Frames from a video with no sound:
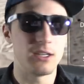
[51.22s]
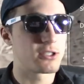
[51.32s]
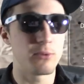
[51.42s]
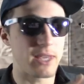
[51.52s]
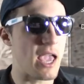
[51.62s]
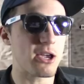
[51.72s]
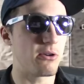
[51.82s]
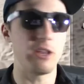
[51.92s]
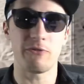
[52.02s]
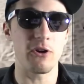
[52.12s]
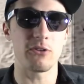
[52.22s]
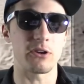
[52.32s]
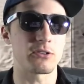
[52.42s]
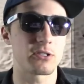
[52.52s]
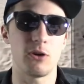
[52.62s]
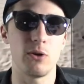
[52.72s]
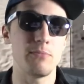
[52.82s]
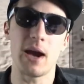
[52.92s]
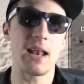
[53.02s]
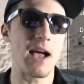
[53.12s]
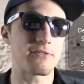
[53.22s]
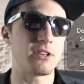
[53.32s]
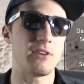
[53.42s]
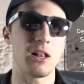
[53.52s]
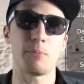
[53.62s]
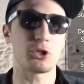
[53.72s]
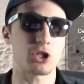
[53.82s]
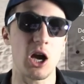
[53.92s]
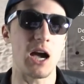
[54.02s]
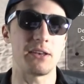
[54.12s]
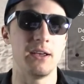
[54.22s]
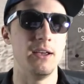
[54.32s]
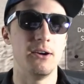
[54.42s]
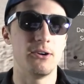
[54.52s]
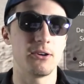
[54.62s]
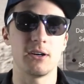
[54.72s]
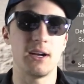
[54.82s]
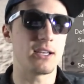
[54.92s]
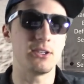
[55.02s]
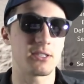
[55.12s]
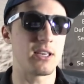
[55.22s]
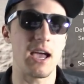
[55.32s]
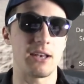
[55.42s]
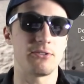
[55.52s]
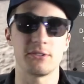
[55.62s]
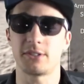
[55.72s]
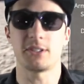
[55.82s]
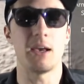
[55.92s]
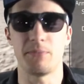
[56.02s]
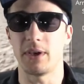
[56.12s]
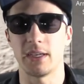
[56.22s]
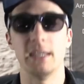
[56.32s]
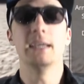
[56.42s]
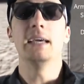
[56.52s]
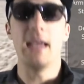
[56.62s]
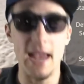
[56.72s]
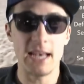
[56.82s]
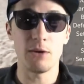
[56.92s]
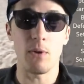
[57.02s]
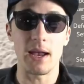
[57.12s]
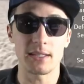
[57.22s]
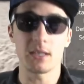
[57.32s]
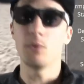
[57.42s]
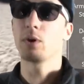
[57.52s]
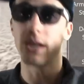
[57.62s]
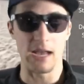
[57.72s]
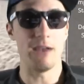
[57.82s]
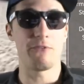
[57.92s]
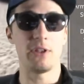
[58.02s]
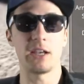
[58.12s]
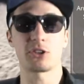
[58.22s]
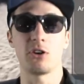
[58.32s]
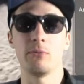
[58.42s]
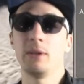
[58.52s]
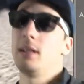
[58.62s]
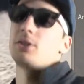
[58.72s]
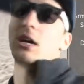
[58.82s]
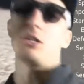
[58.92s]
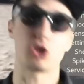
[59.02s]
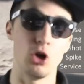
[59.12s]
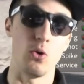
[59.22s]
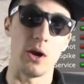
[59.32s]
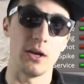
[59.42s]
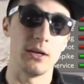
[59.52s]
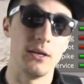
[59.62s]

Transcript: So we can't go any further. So we might have to develop a shot or a good set or something. Anyways, we're getting hyped for the next tournament. Let's get to it.